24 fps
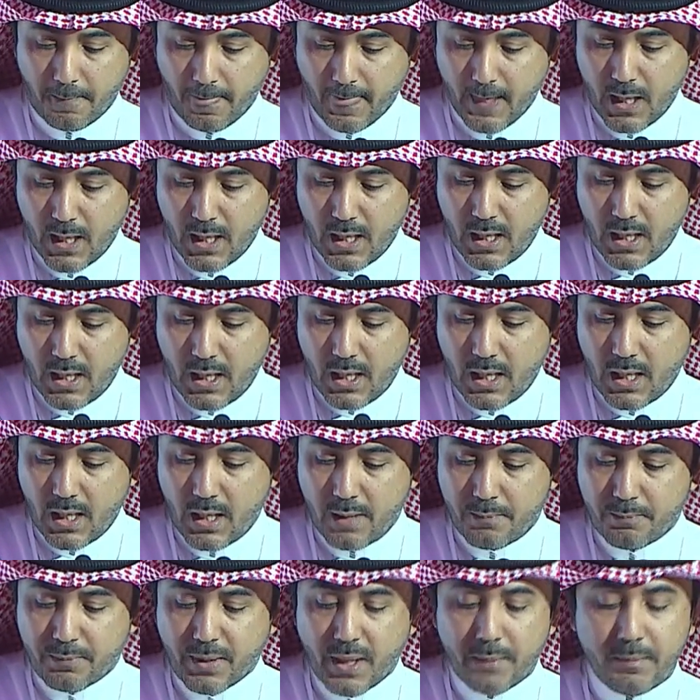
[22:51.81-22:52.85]
Primary
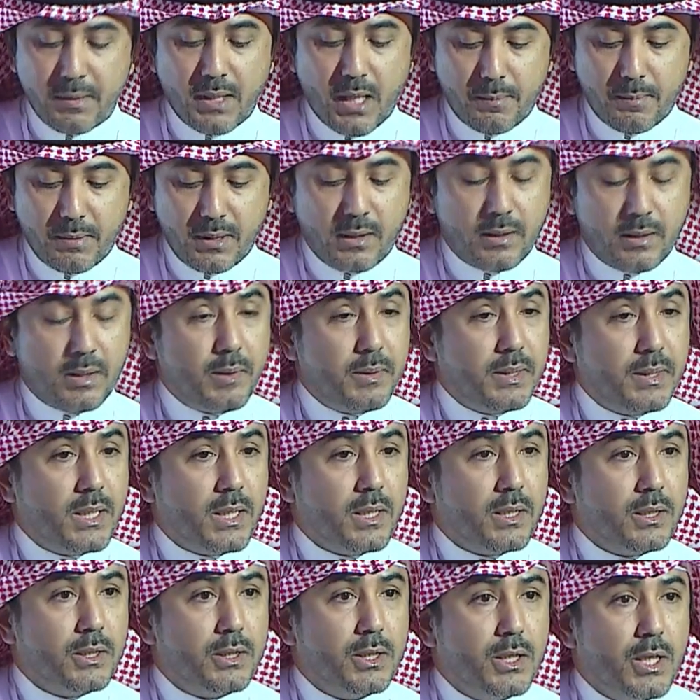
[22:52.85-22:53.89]
hyperlipidemia,
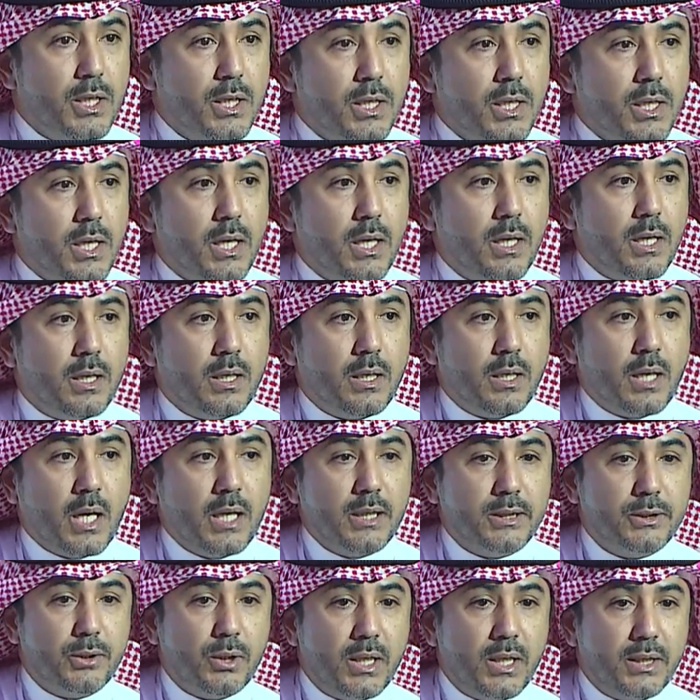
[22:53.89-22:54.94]
isolated
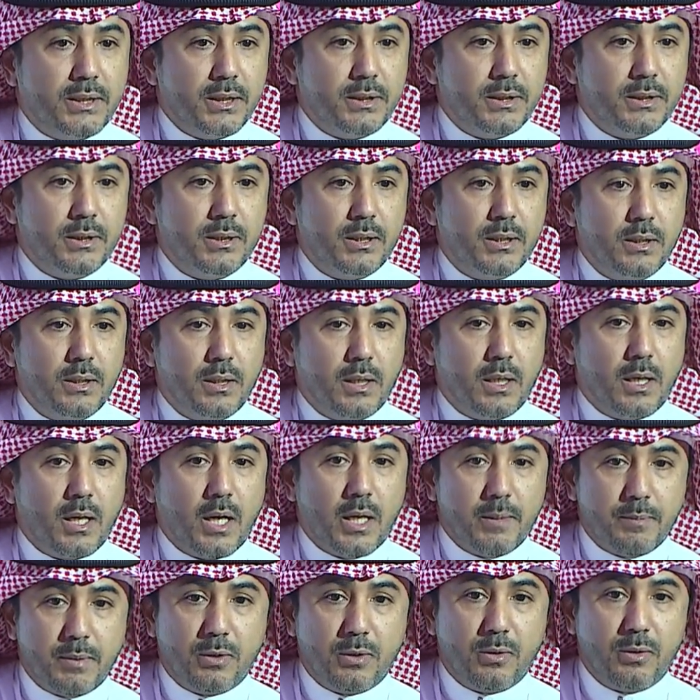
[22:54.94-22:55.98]

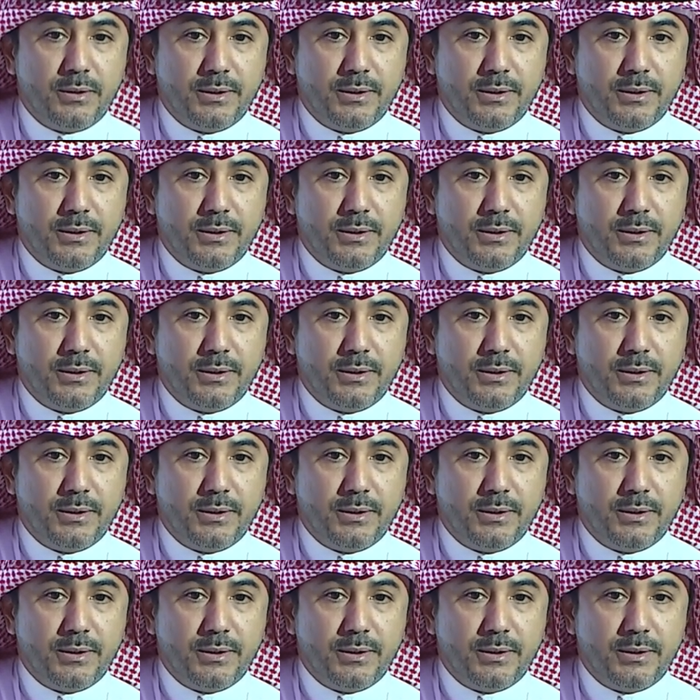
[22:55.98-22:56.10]
hypercholesterolemia,